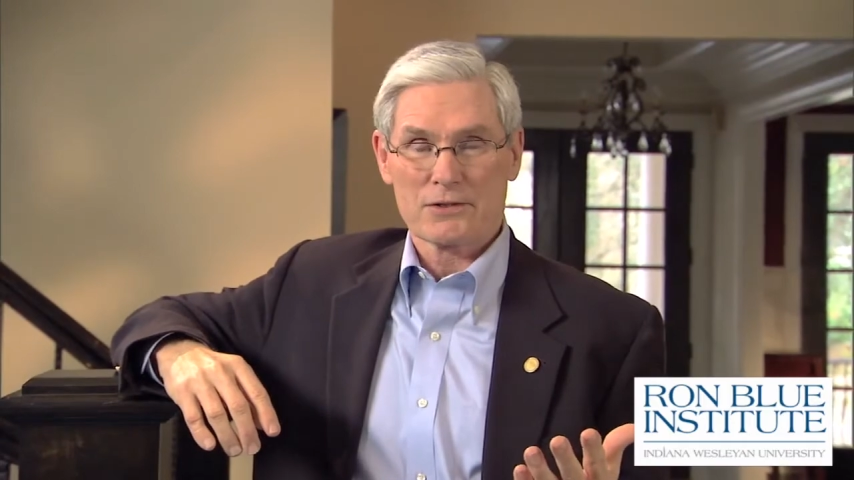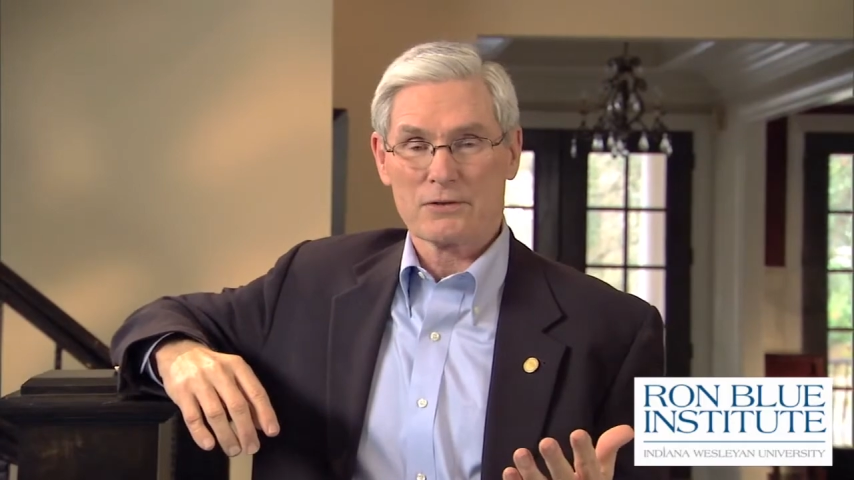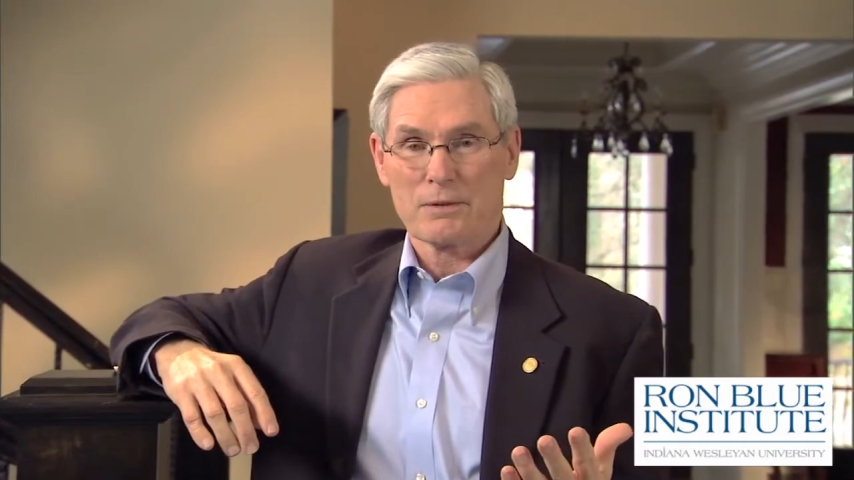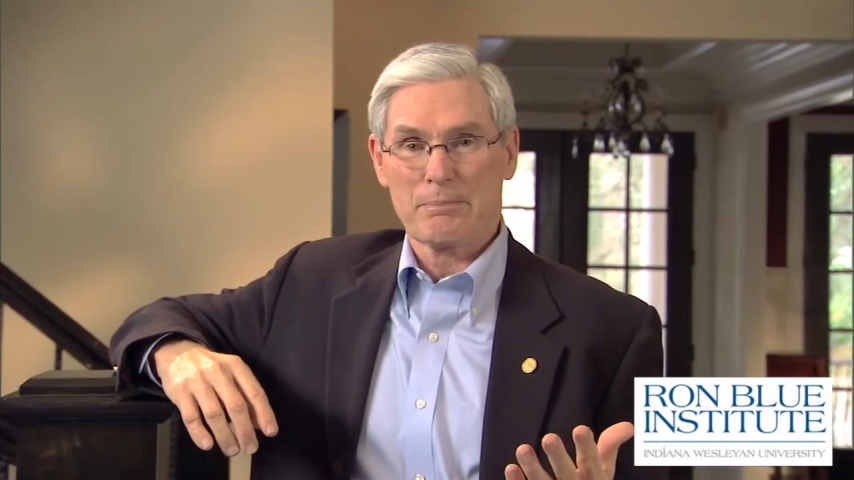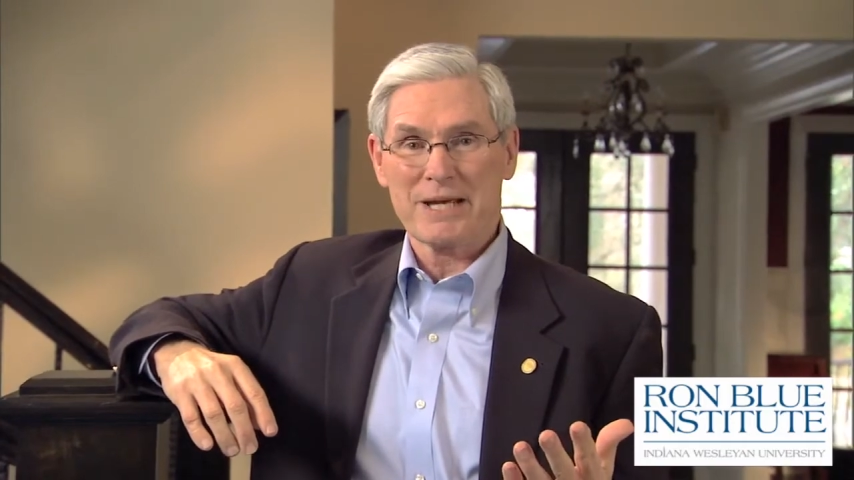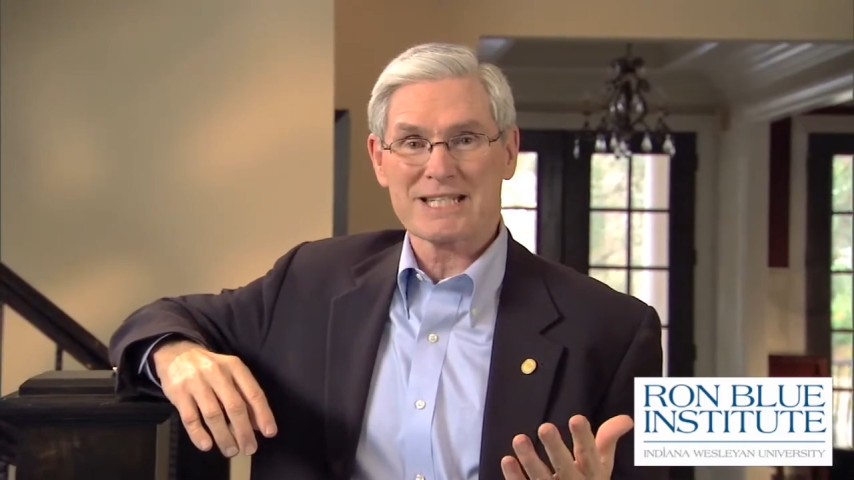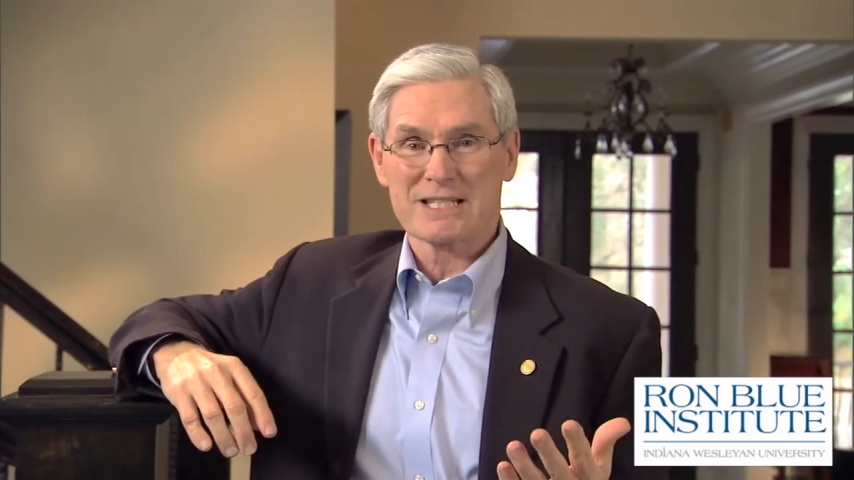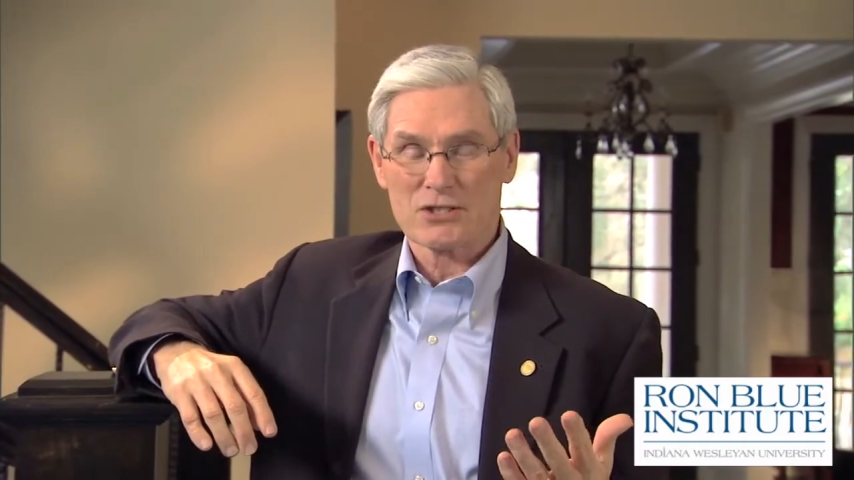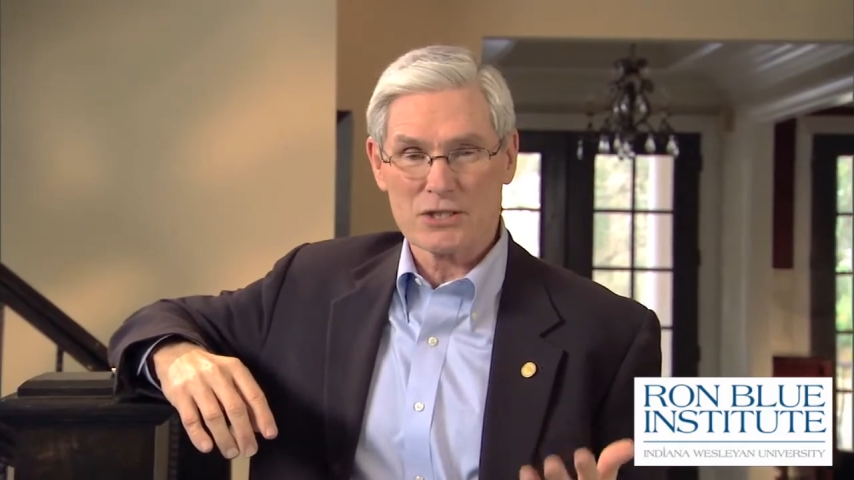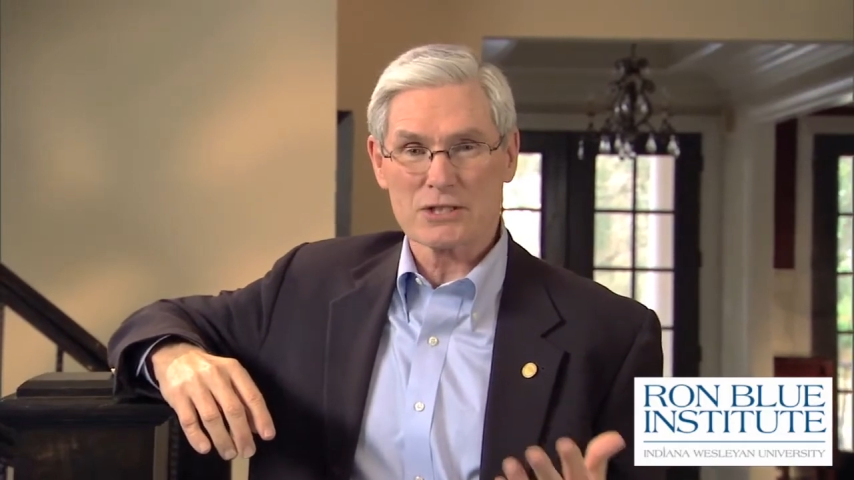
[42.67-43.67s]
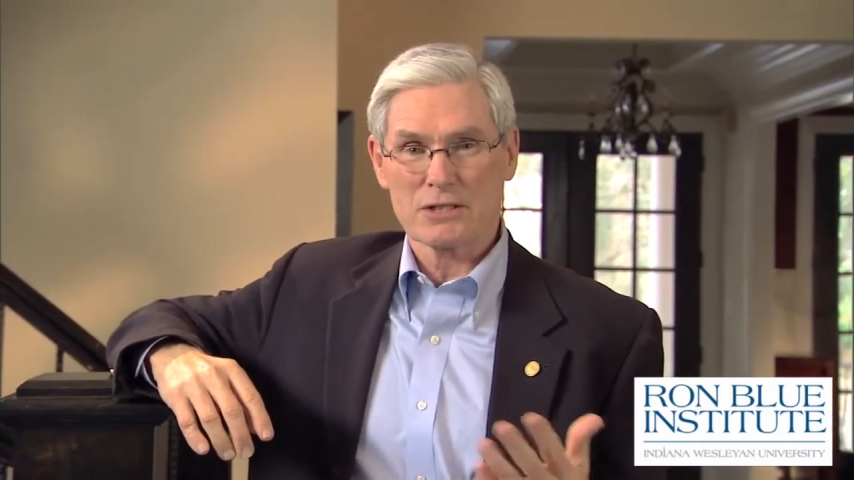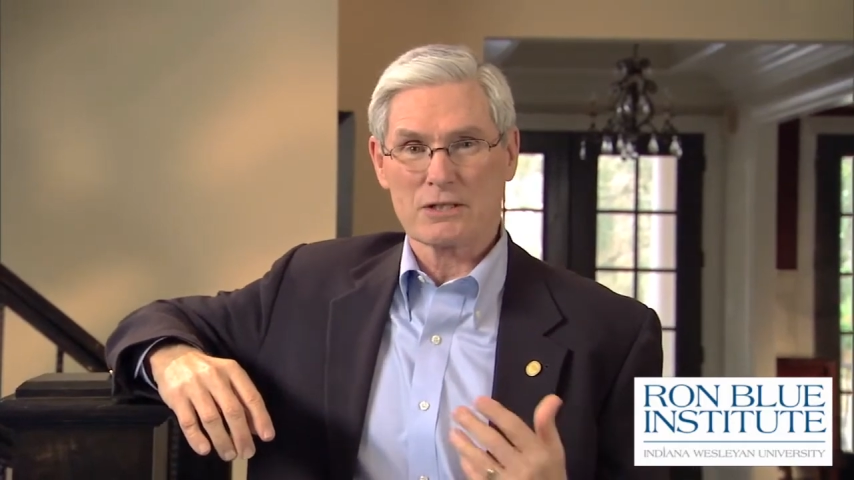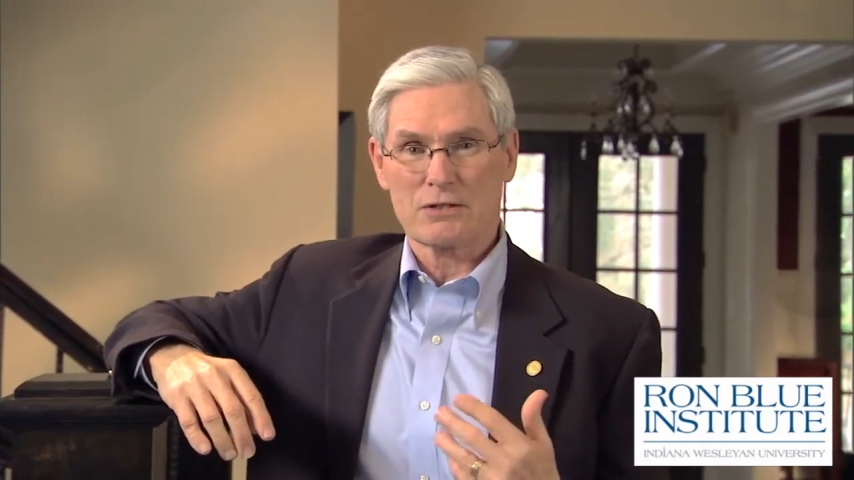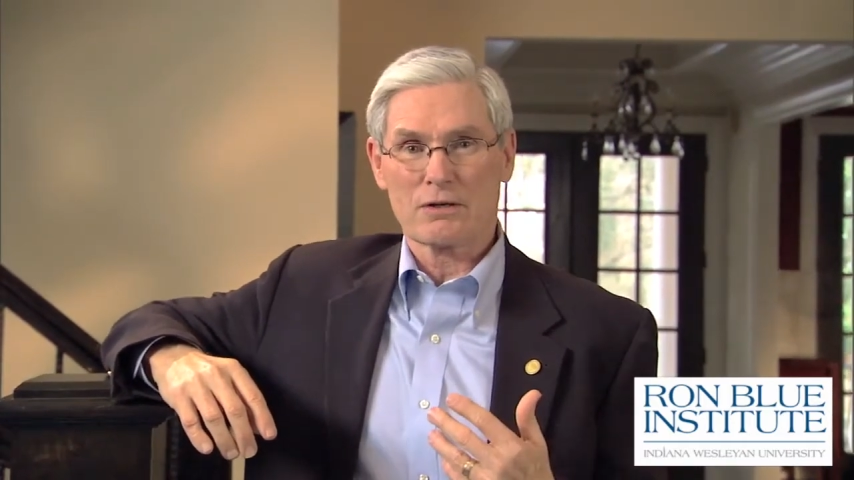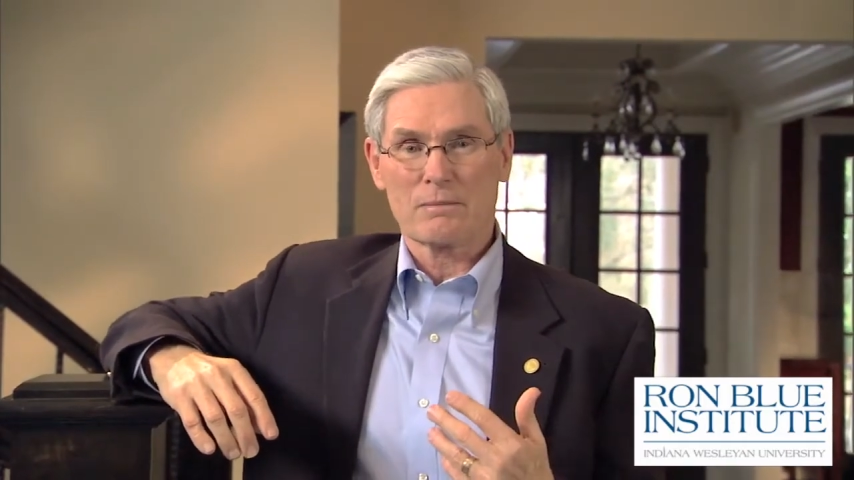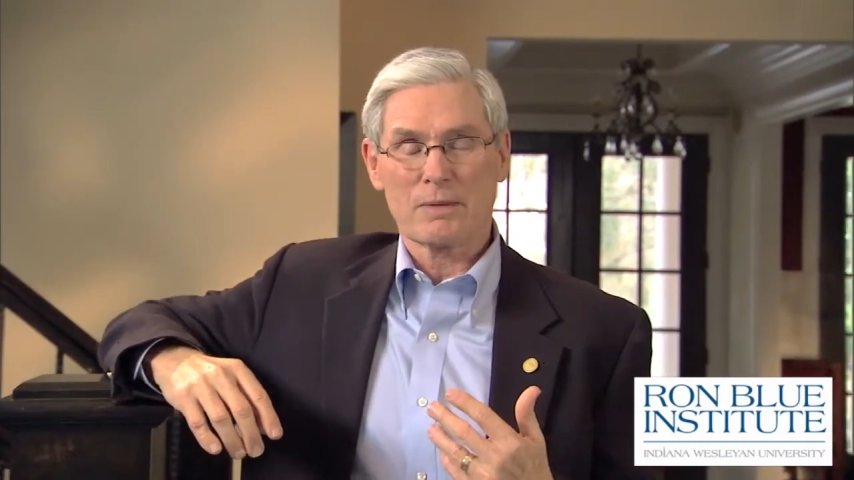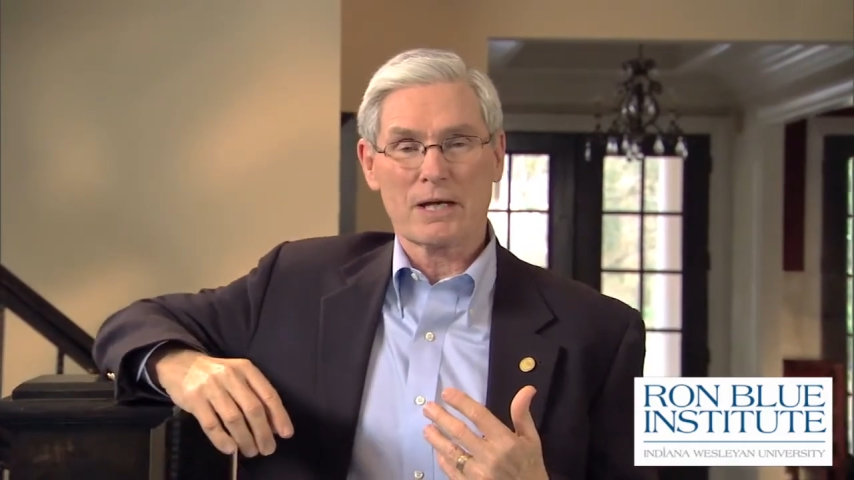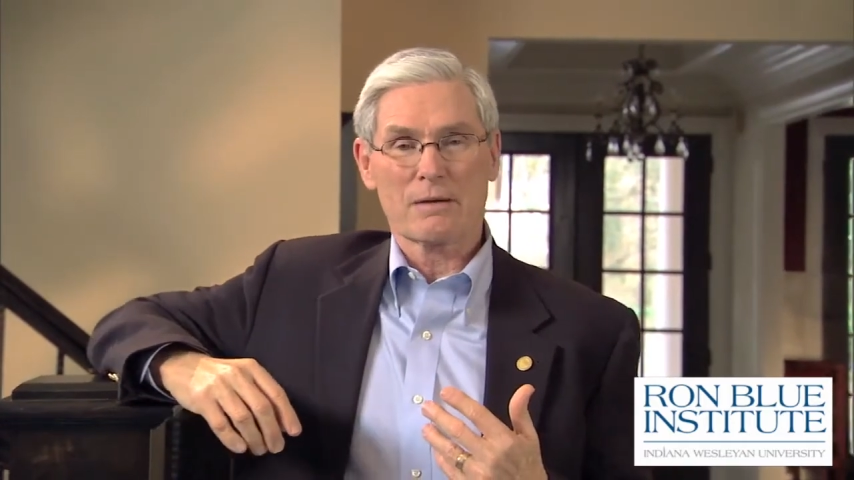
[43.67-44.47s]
So the best decision that you can make